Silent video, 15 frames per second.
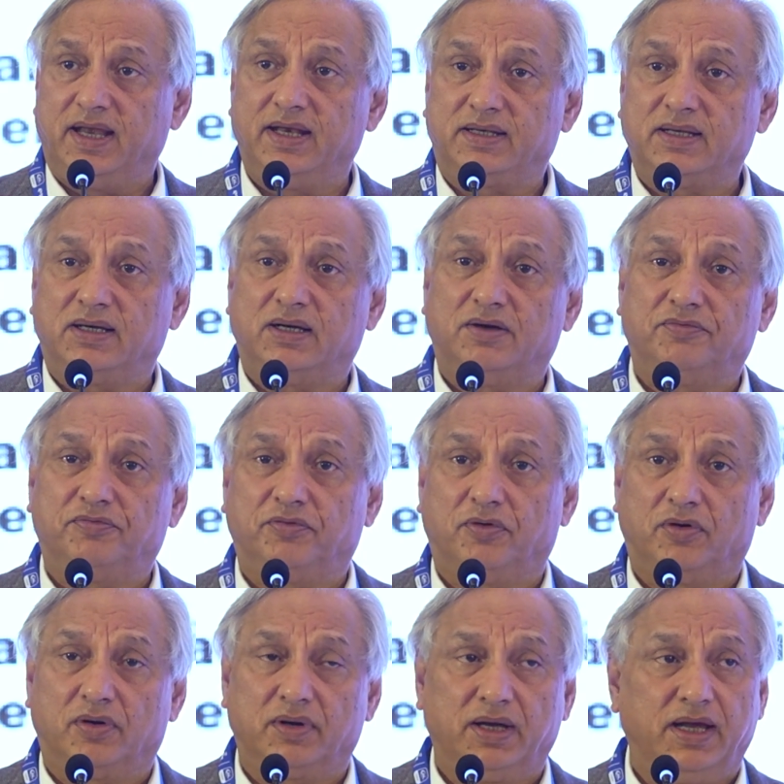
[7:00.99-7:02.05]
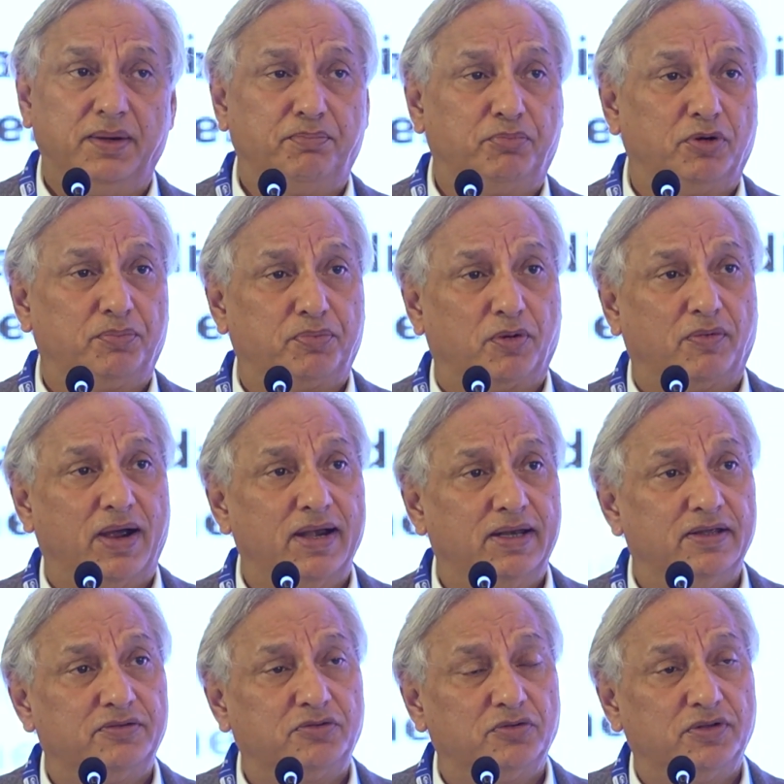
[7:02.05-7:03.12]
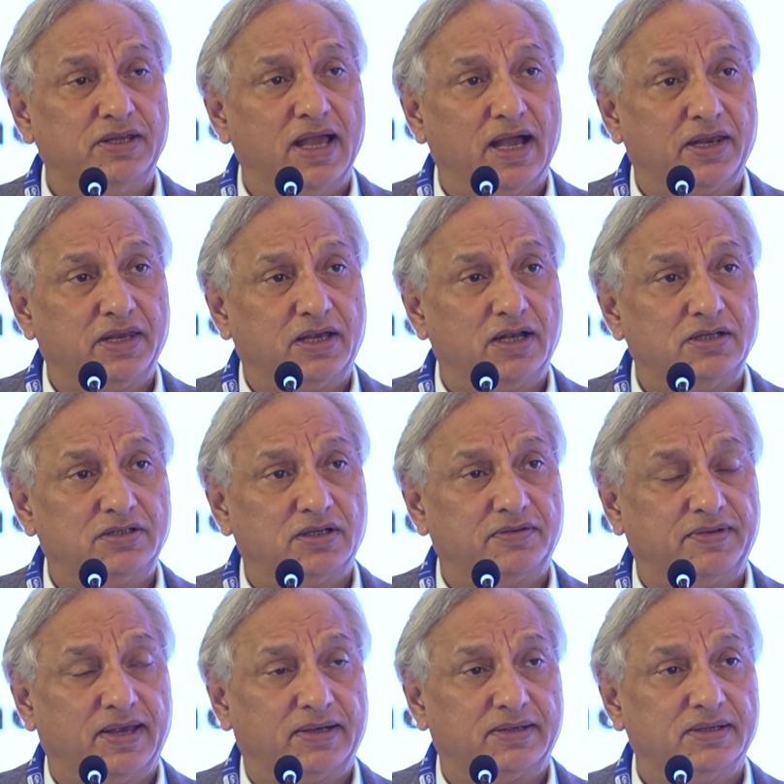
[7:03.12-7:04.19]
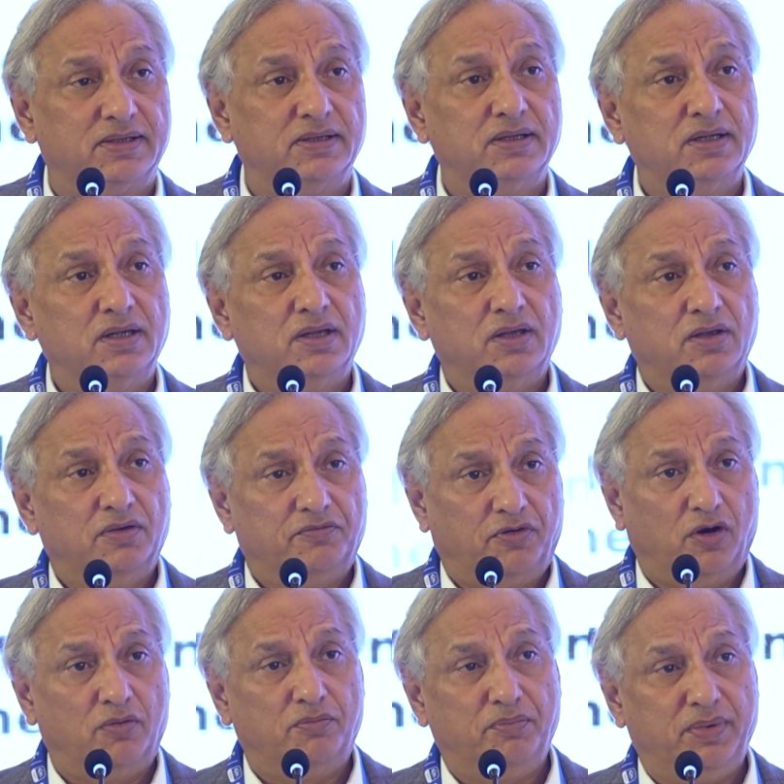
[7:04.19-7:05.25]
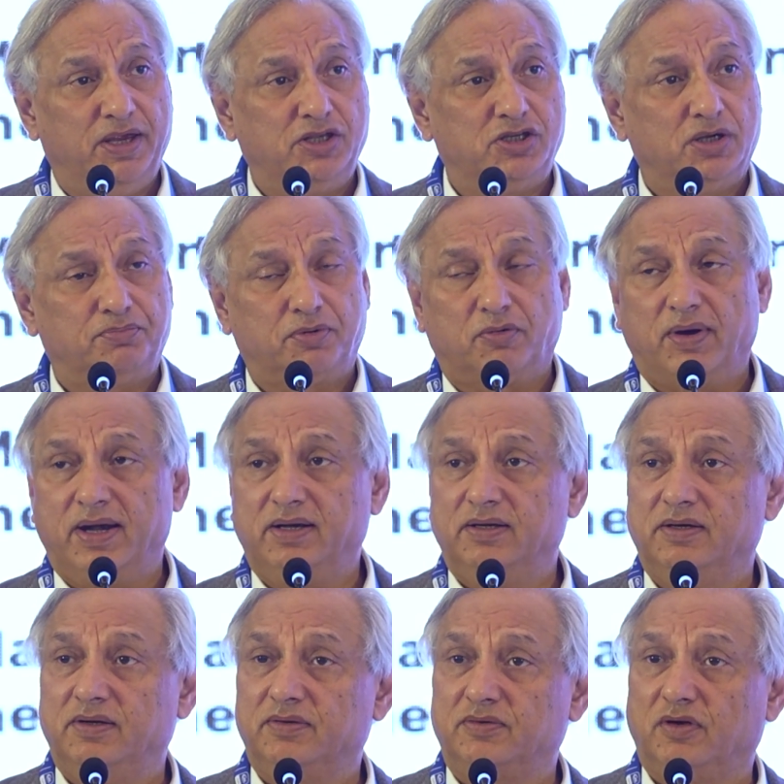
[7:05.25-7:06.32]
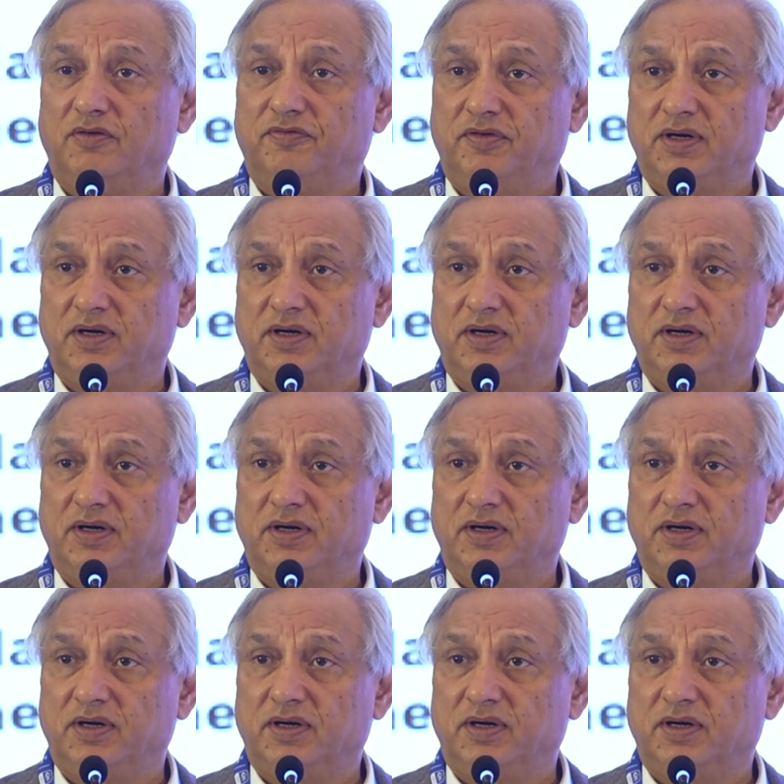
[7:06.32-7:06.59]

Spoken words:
data for input providers to the agriculture sector from major providers of